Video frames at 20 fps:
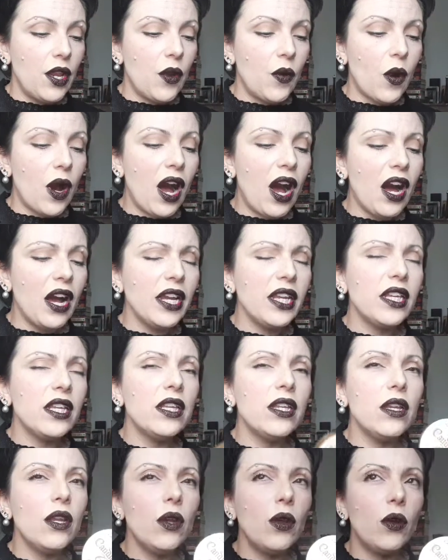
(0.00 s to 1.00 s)
Now,
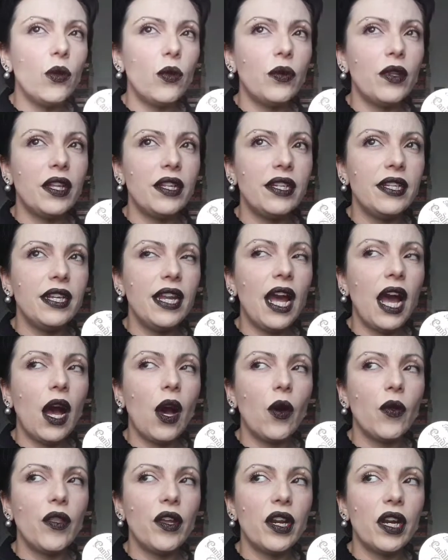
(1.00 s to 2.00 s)
I know that
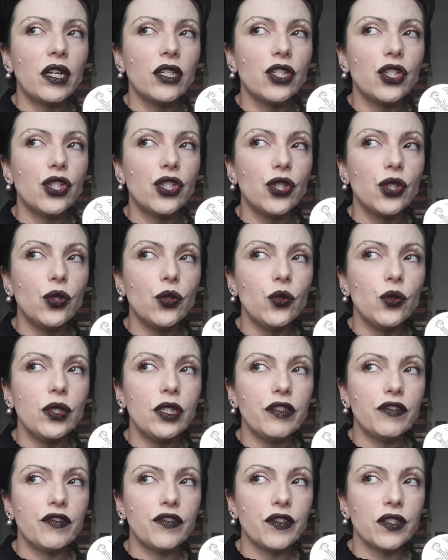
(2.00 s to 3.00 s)
now there are
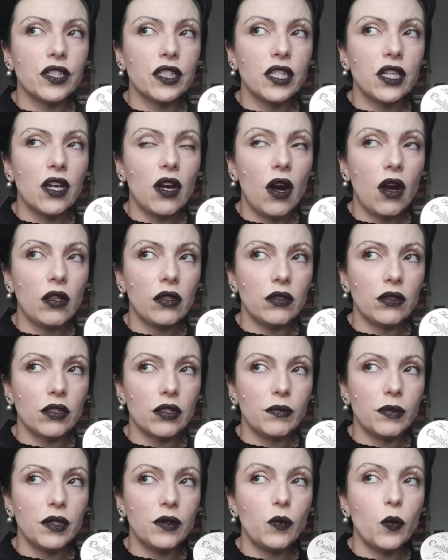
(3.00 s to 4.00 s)
two different
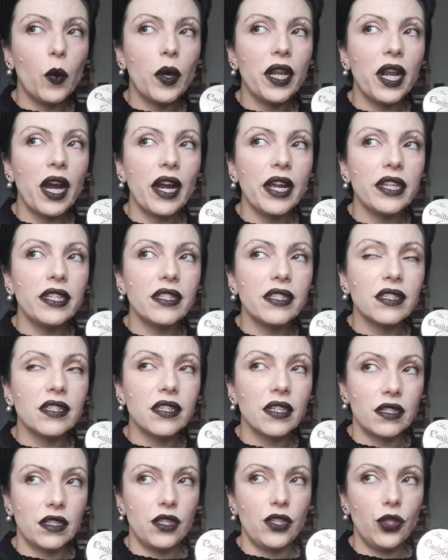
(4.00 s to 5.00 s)
colors, but when I
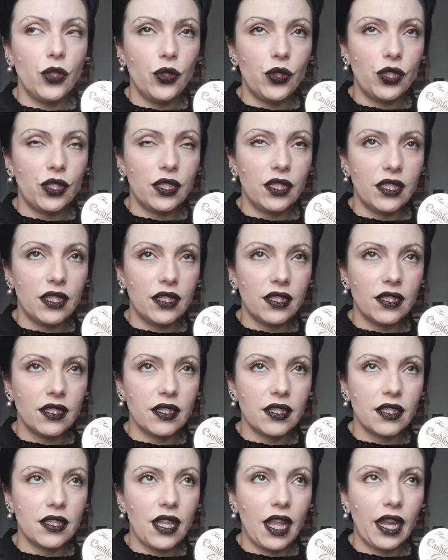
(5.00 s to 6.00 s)
started using
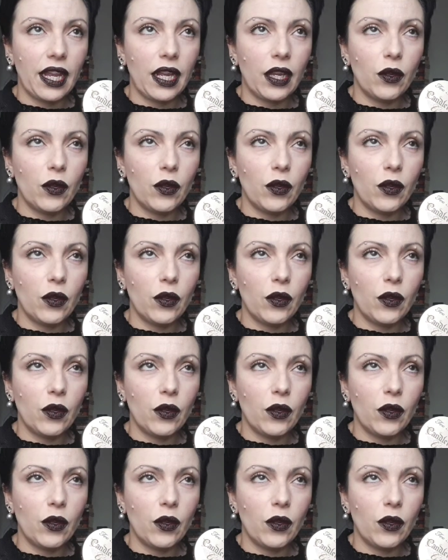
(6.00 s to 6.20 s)
this,